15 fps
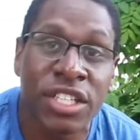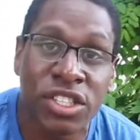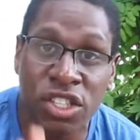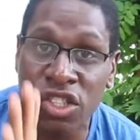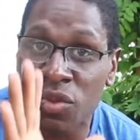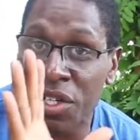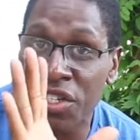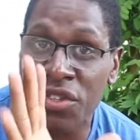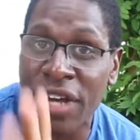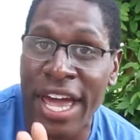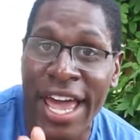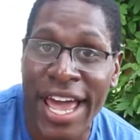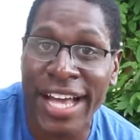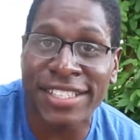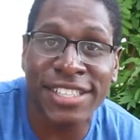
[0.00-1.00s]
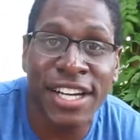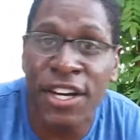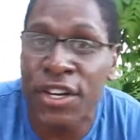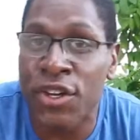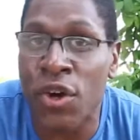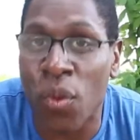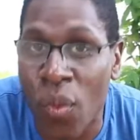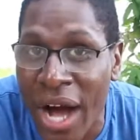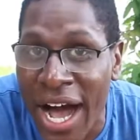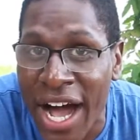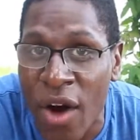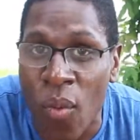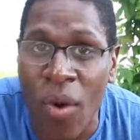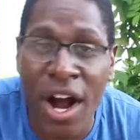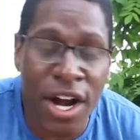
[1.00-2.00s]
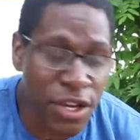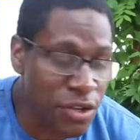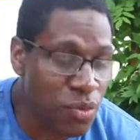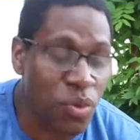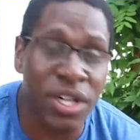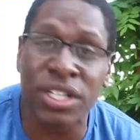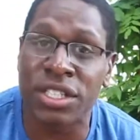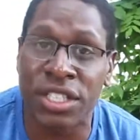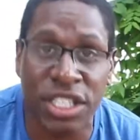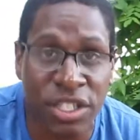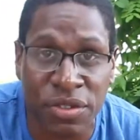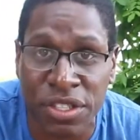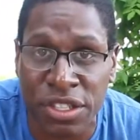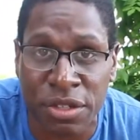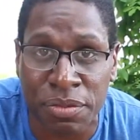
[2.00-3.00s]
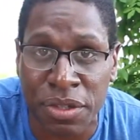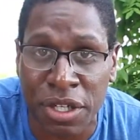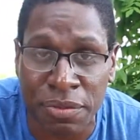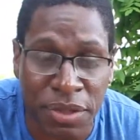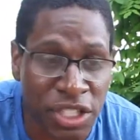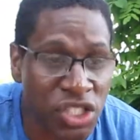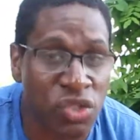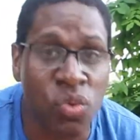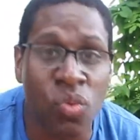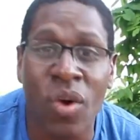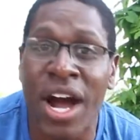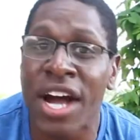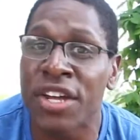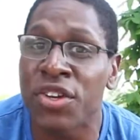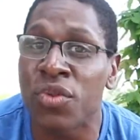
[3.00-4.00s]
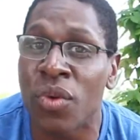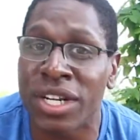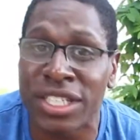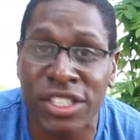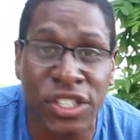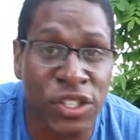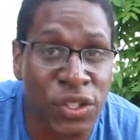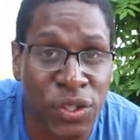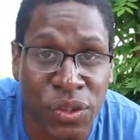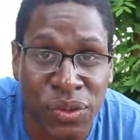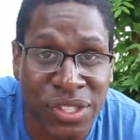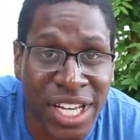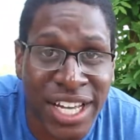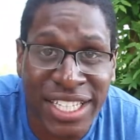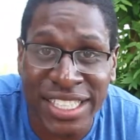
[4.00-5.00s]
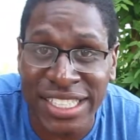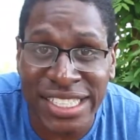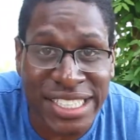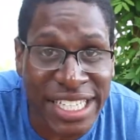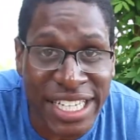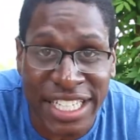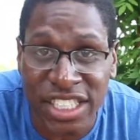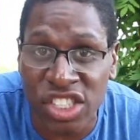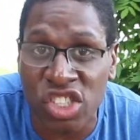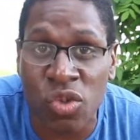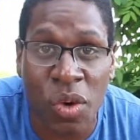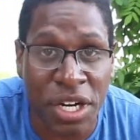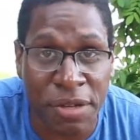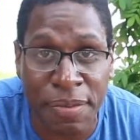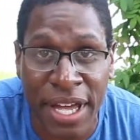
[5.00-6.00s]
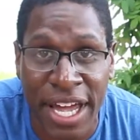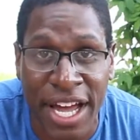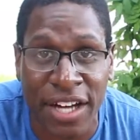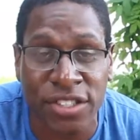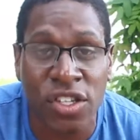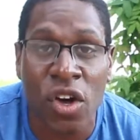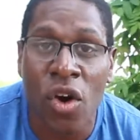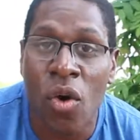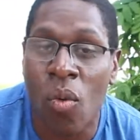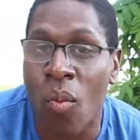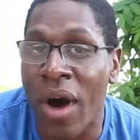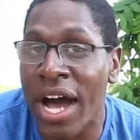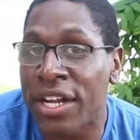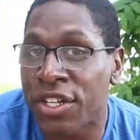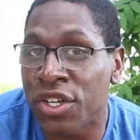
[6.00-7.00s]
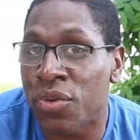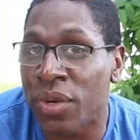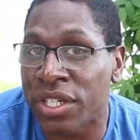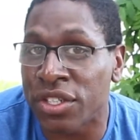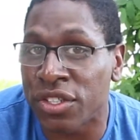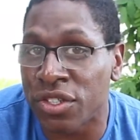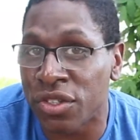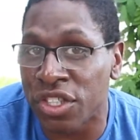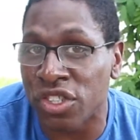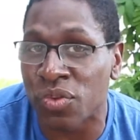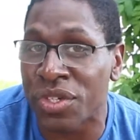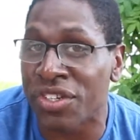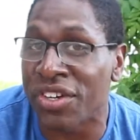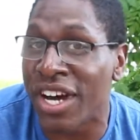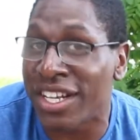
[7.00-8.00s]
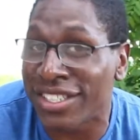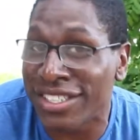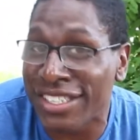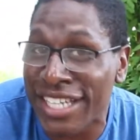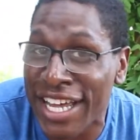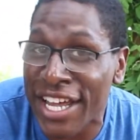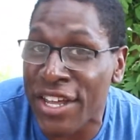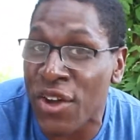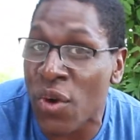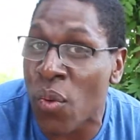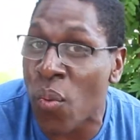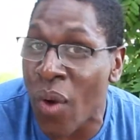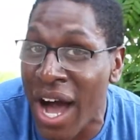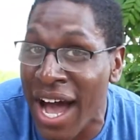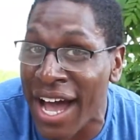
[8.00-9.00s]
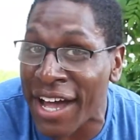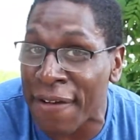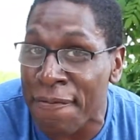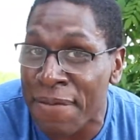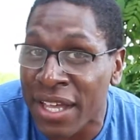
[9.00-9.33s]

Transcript: So that's where you ask your why. Why are you wanting to decrease your blood pressure? Why are you wanting to lose the 10 to 20 pounds? Why do you want to do this? When you understand your why